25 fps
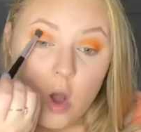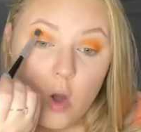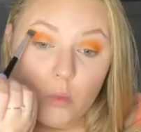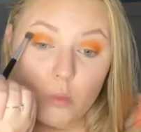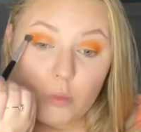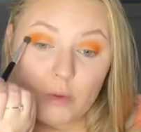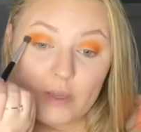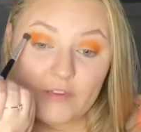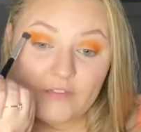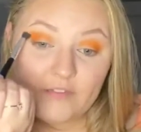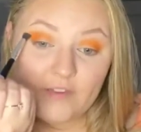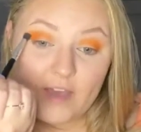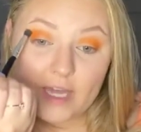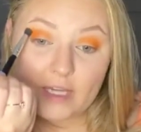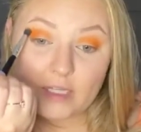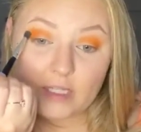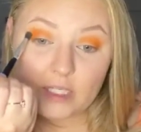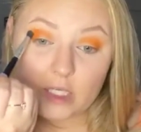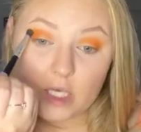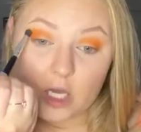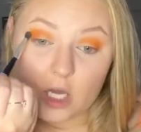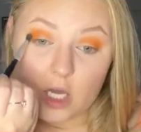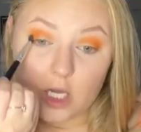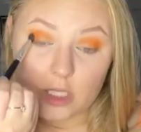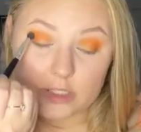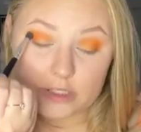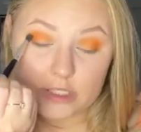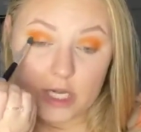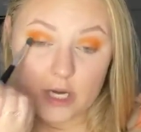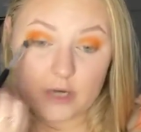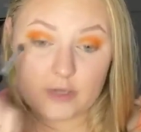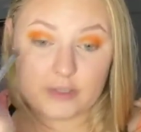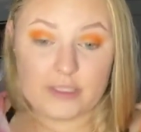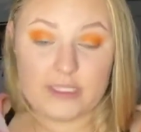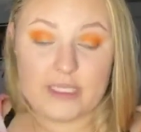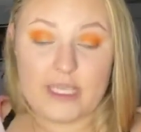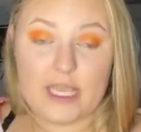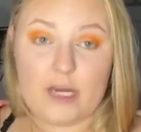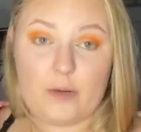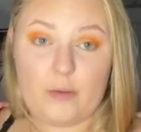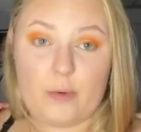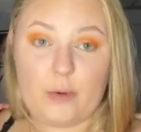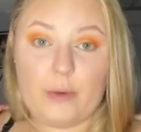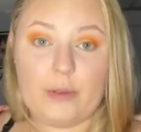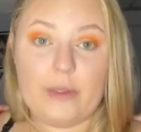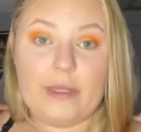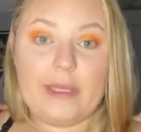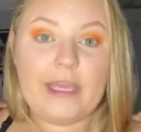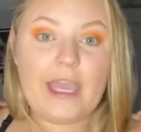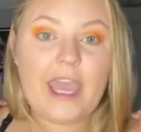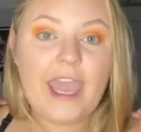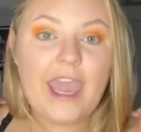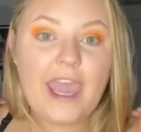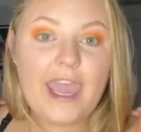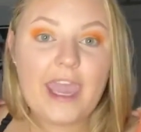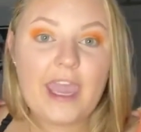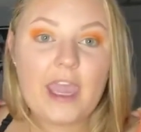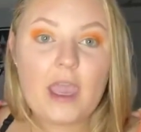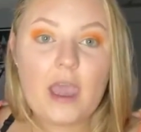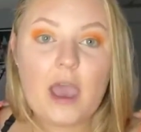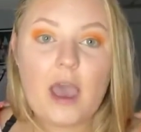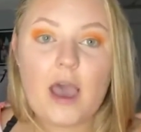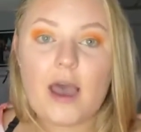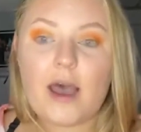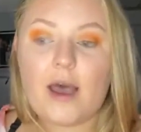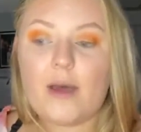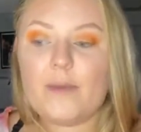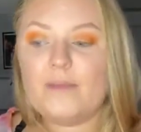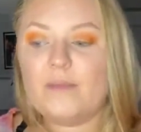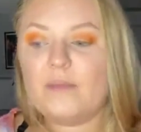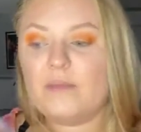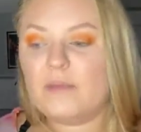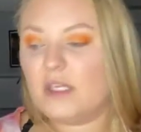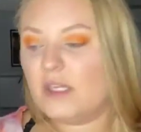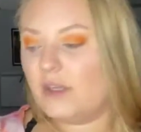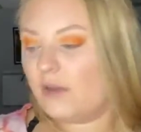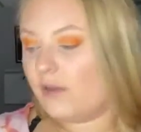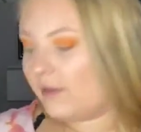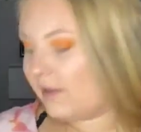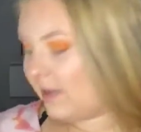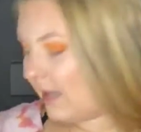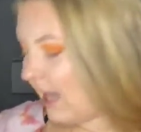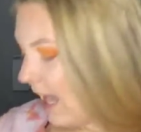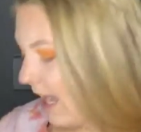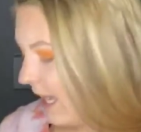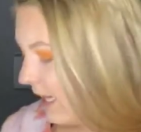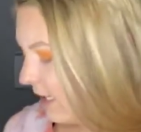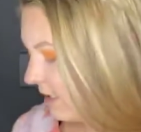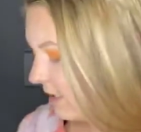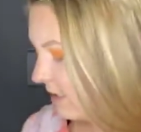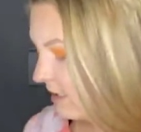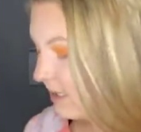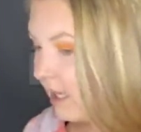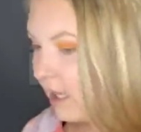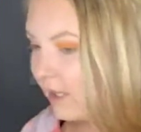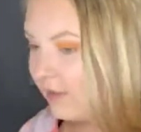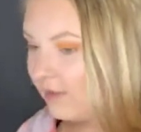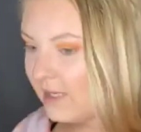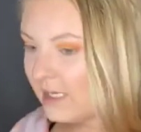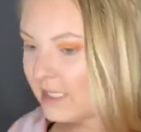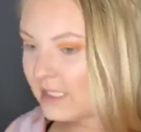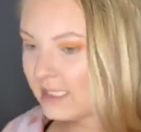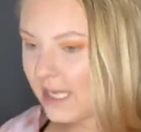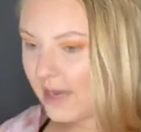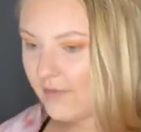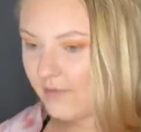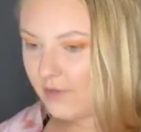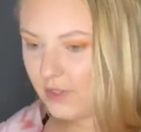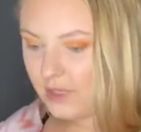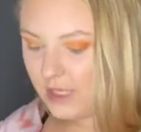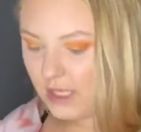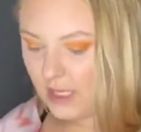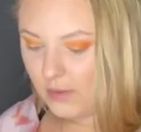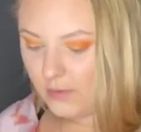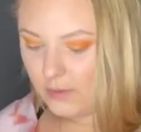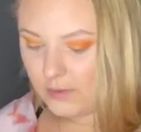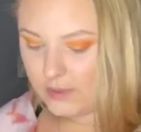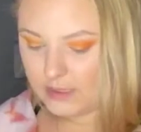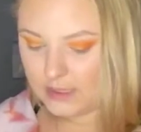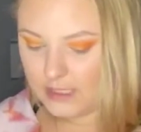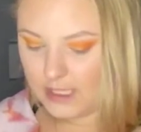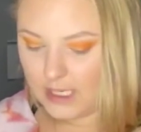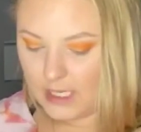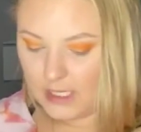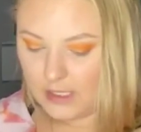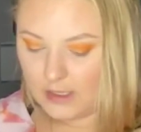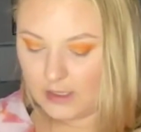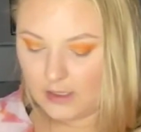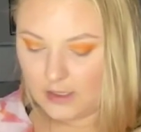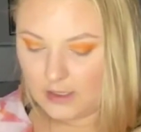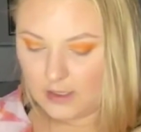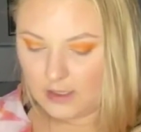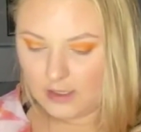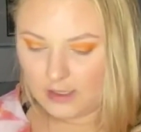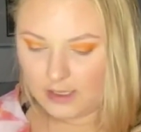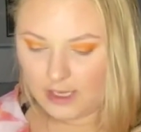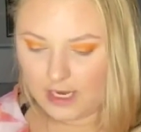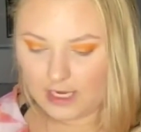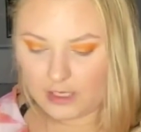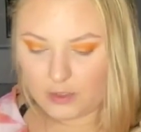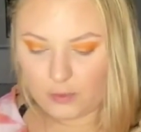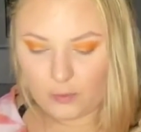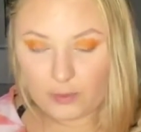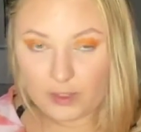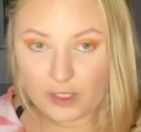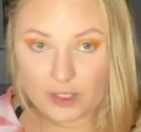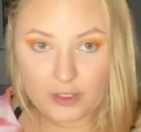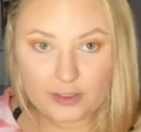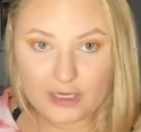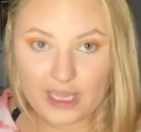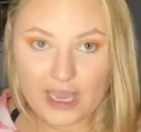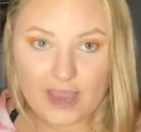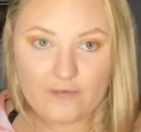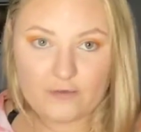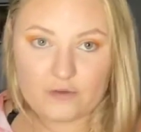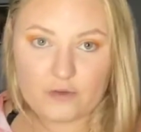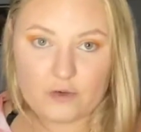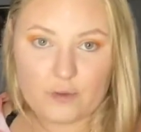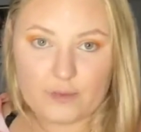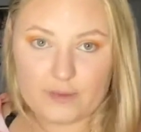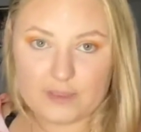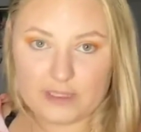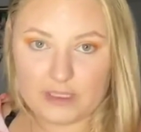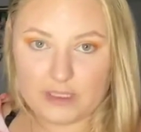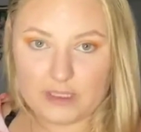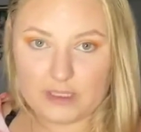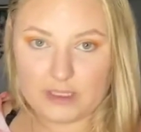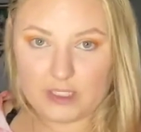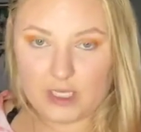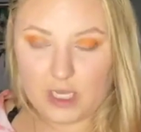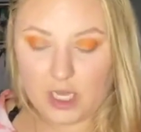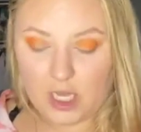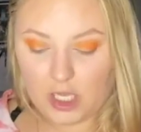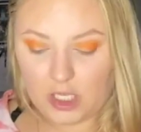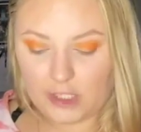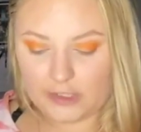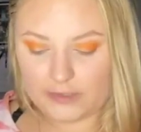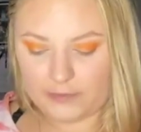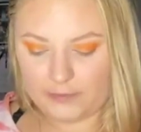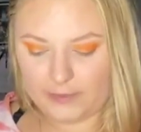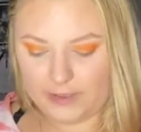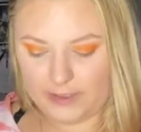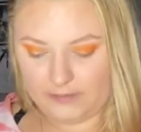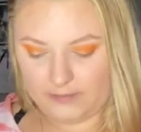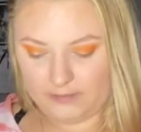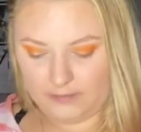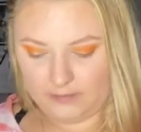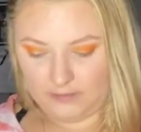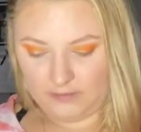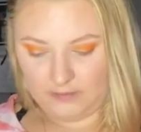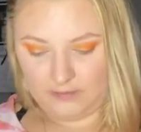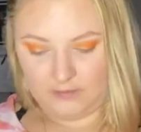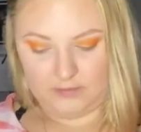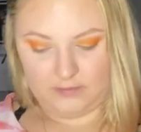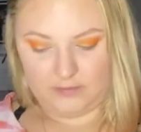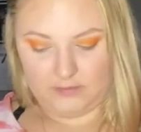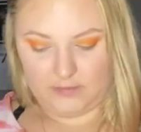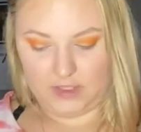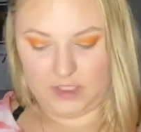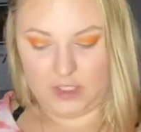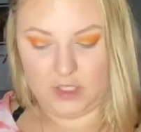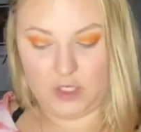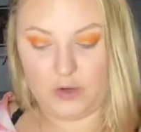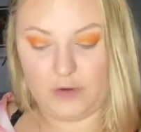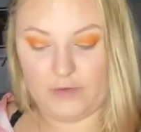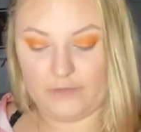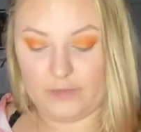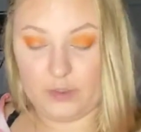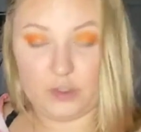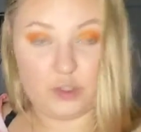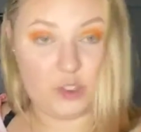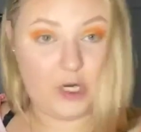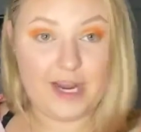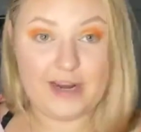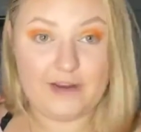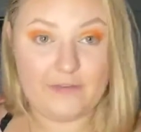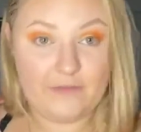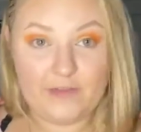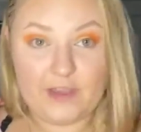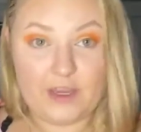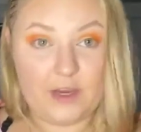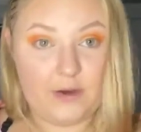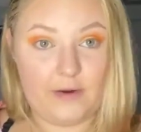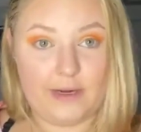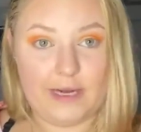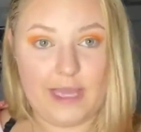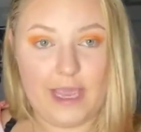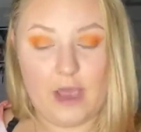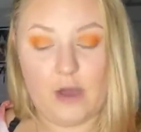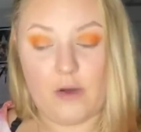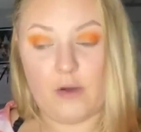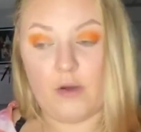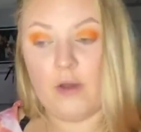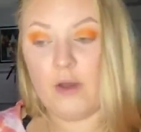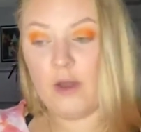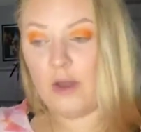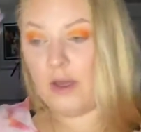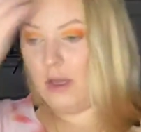We finally called RCN and we were like, hey, you know, the guy installed this. Everything was like kind of weird after it was installed. We, you know, I've been trying to figure it out.